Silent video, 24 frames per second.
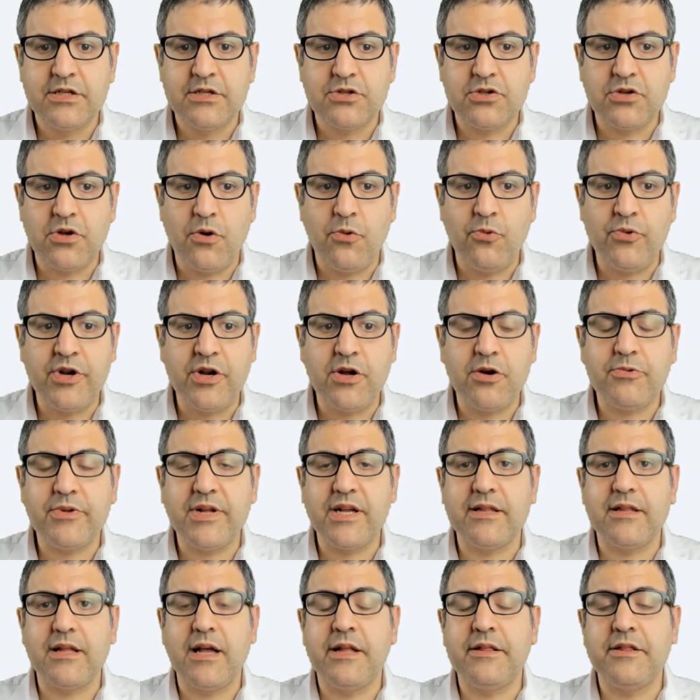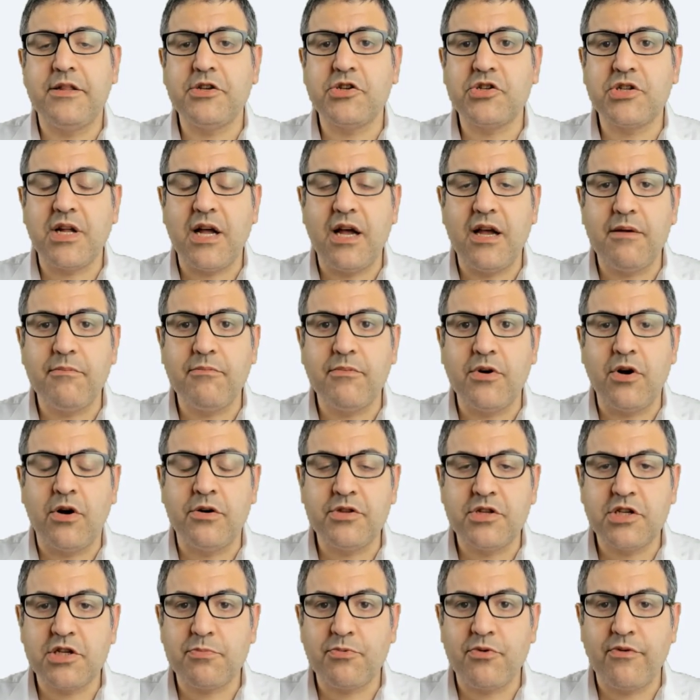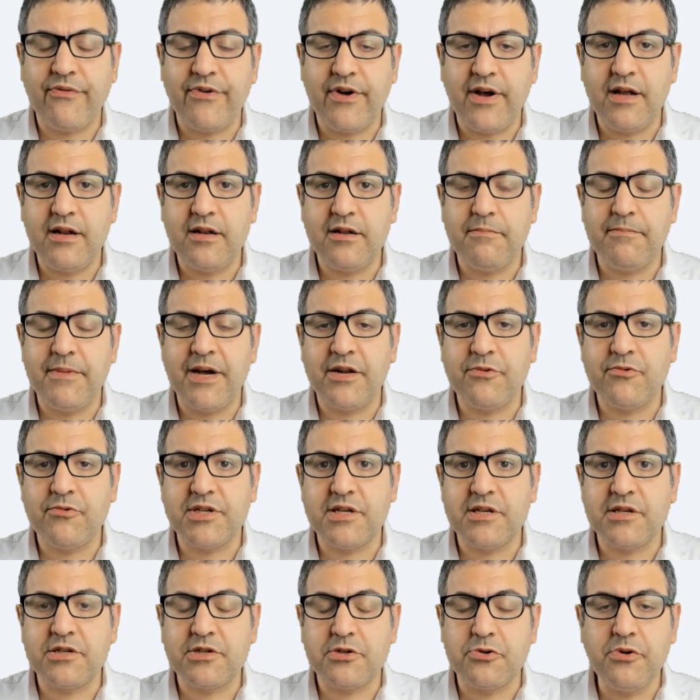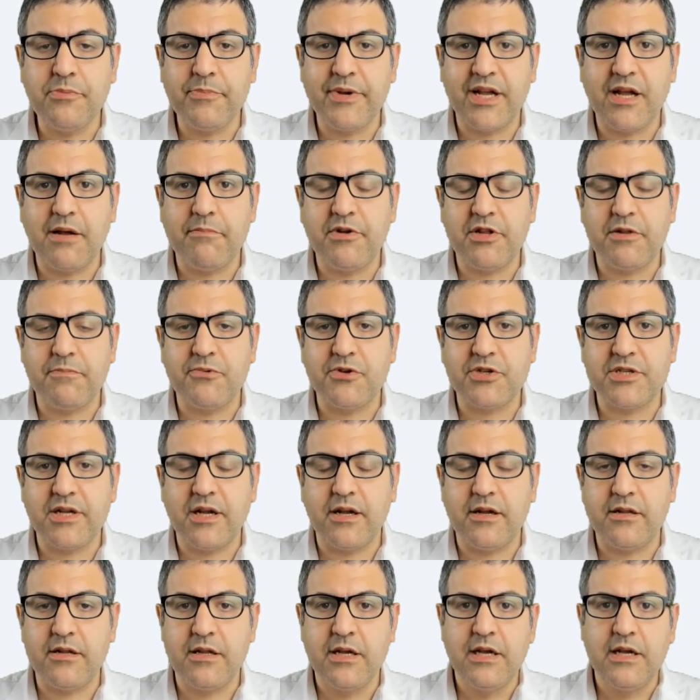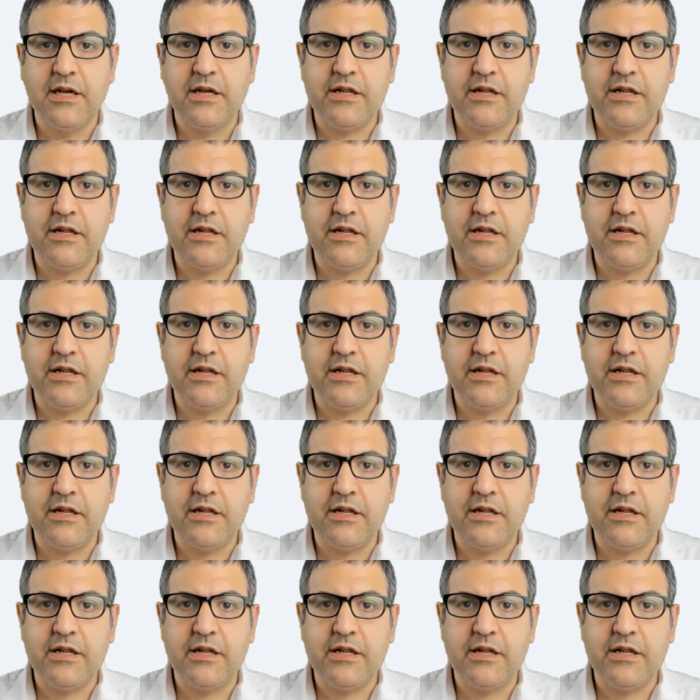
So we know that at this time on this profile the bandwidth is 3 megabit per second.